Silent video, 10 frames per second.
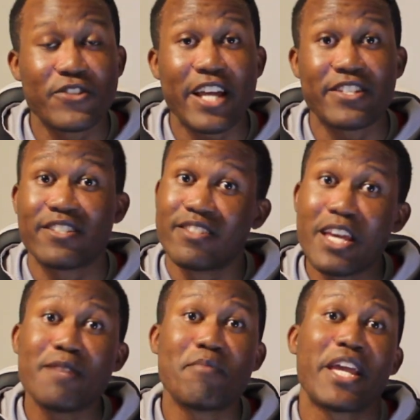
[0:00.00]
The United States
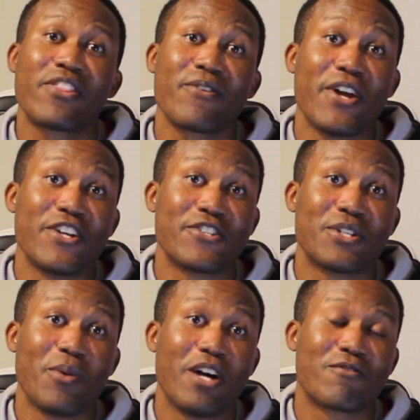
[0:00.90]
did not make
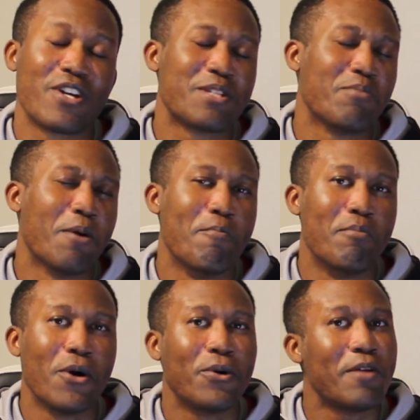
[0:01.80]
312 runs,
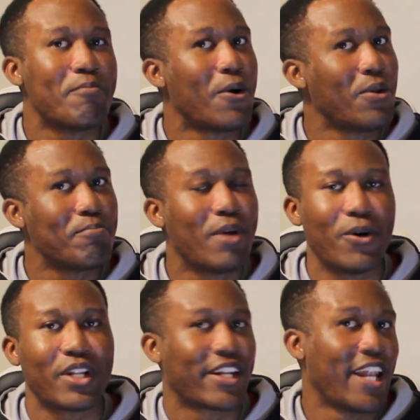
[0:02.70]
but bowling, bowling,
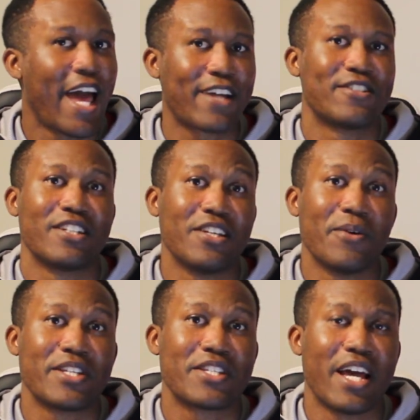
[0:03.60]
bowling lacked on the U.S.